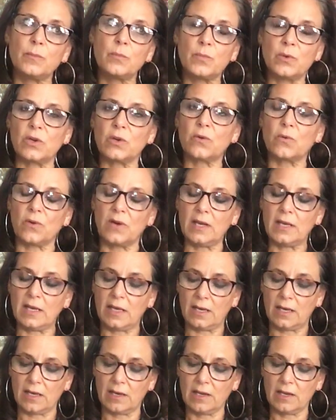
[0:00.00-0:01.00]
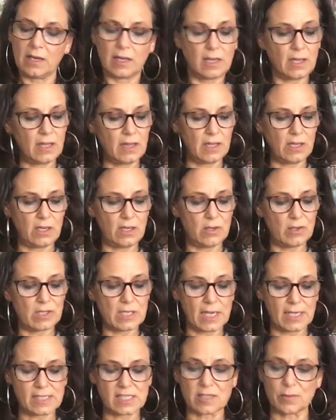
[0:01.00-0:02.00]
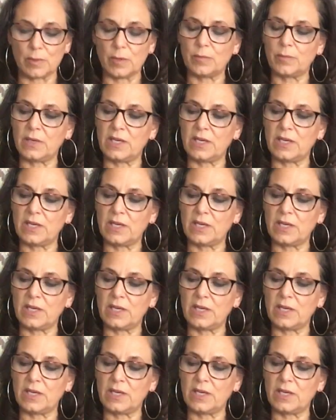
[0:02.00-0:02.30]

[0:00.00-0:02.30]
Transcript: book written in the New Testament,